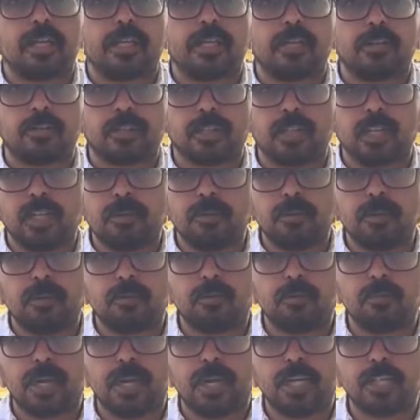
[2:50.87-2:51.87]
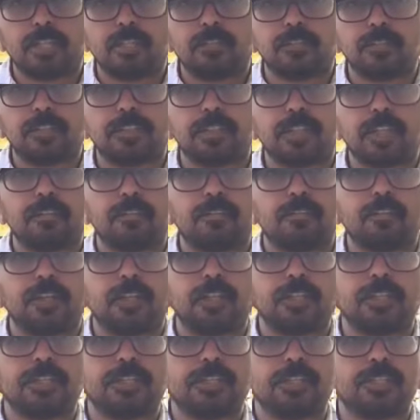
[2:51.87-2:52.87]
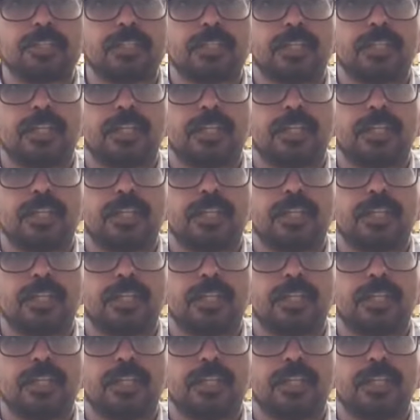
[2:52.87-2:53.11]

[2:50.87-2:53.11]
there's a little bit of bite of the surface